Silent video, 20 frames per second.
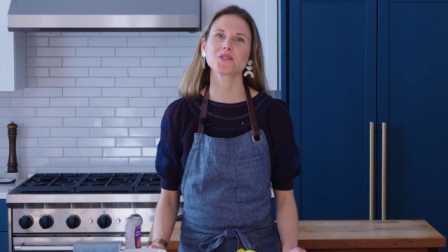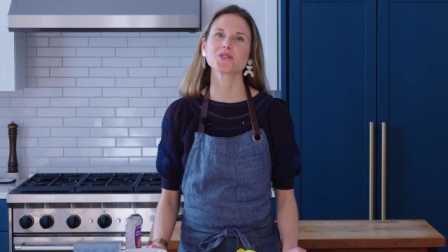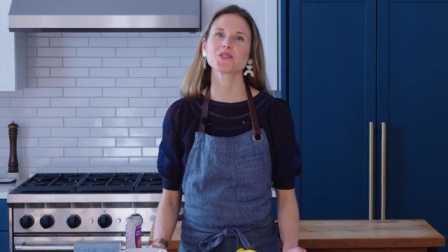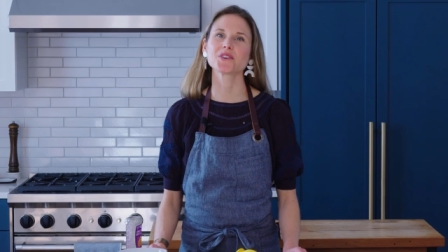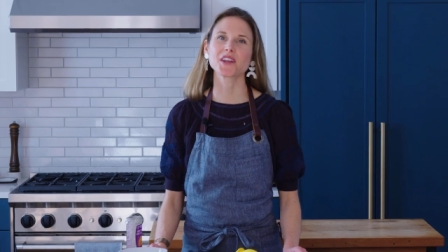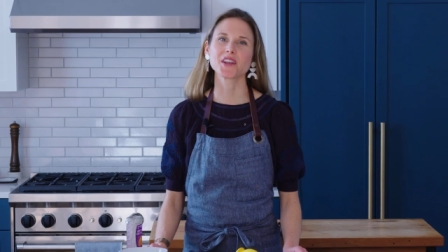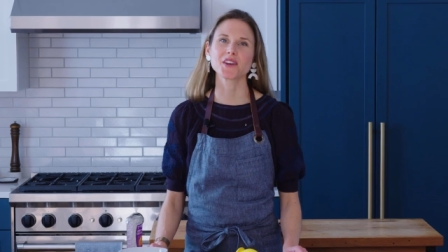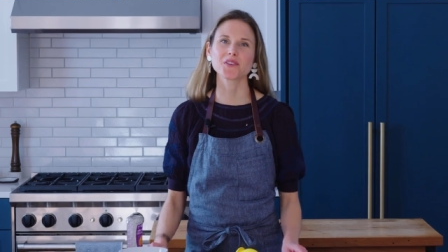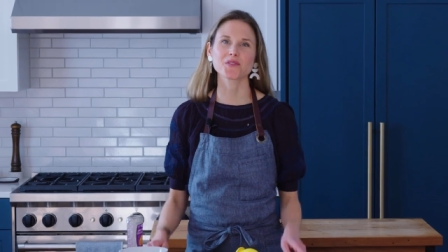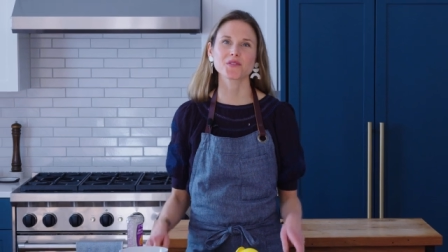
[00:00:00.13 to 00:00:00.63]
you're
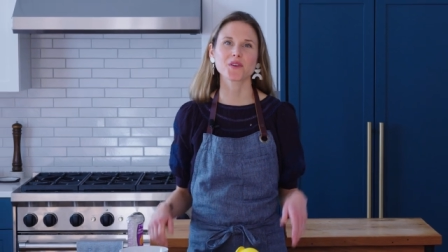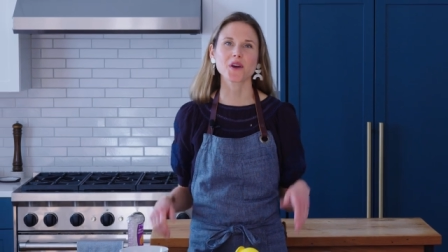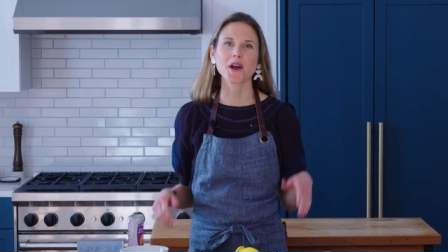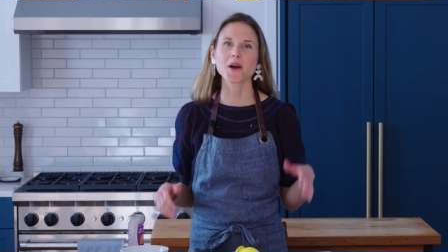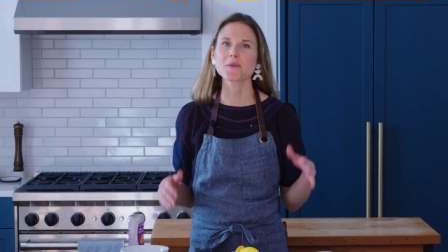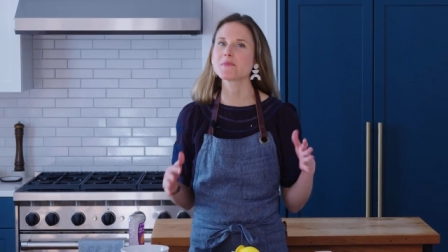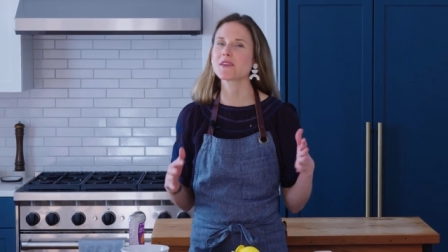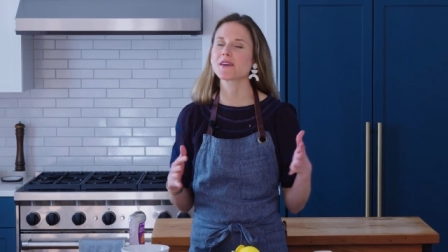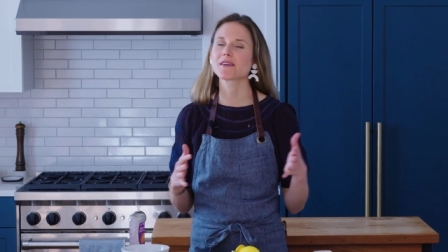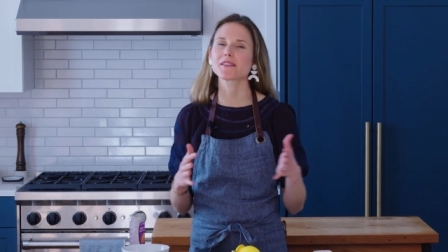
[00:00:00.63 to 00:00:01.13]
looking for
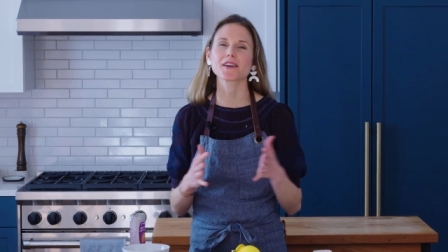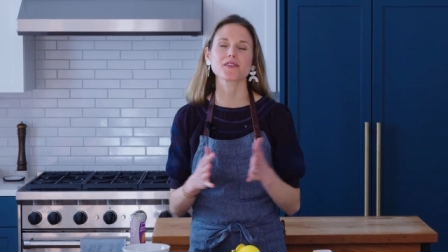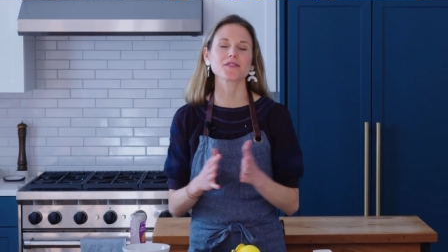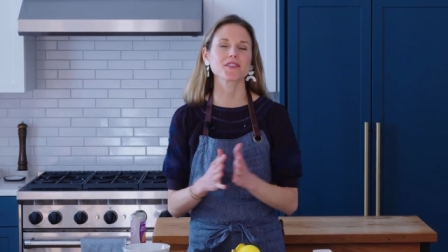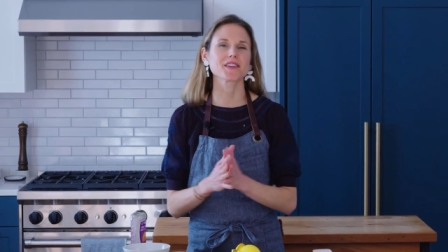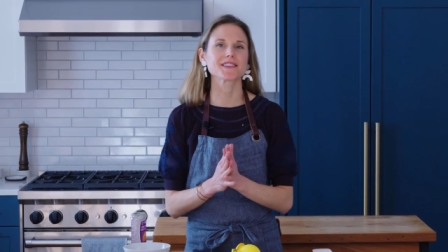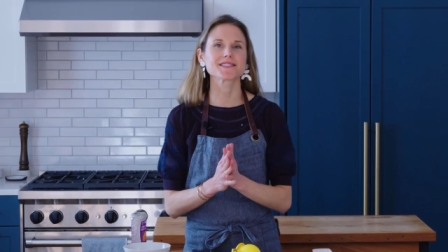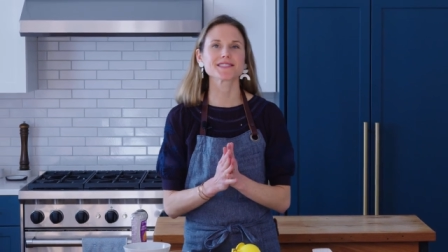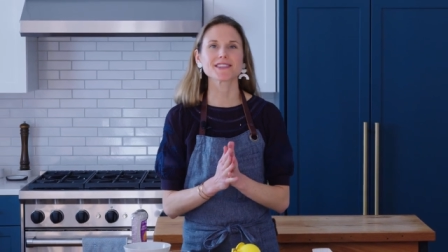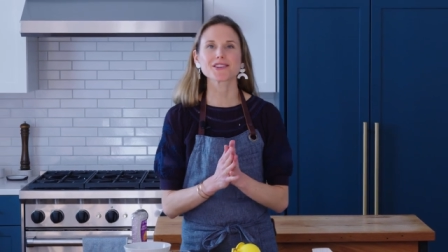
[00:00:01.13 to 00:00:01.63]
a meal that
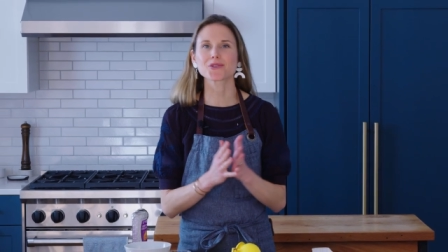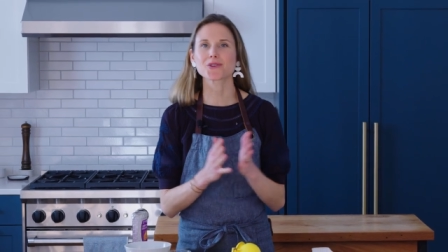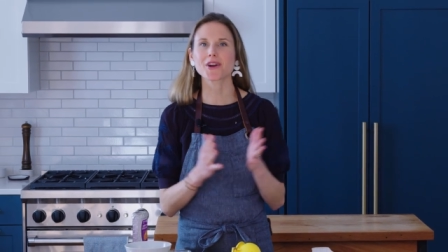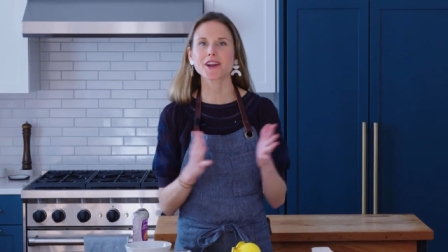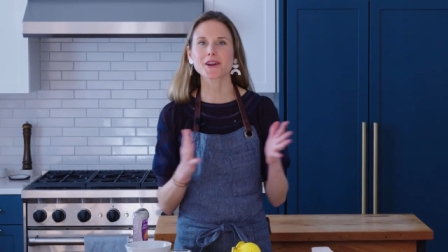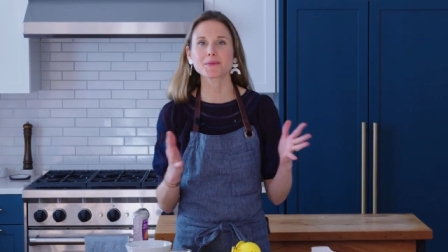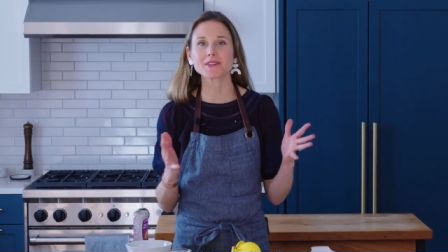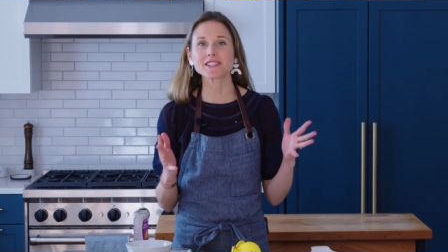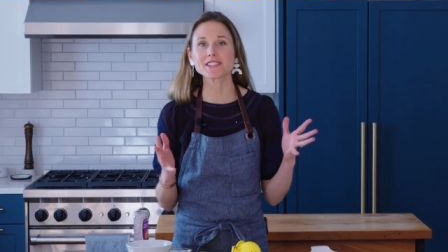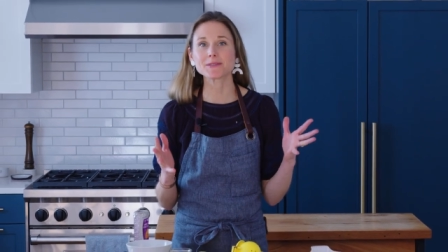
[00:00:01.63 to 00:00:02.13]
feels
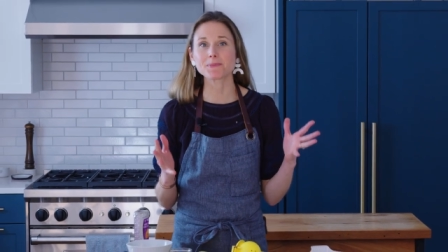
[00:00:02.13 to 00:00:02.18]
incredibly